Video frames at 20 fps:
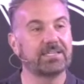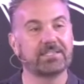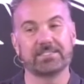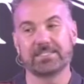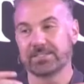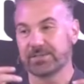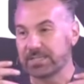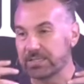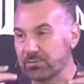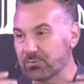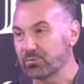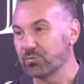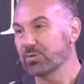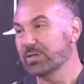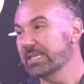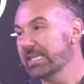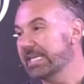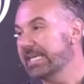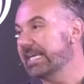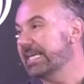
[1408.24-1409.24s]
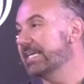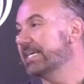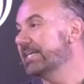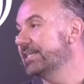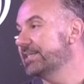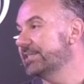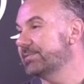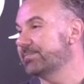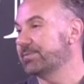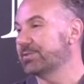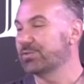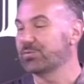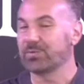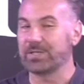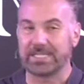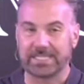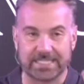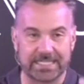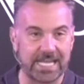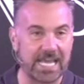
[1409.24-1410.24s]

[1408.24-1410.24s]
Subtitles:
It really is between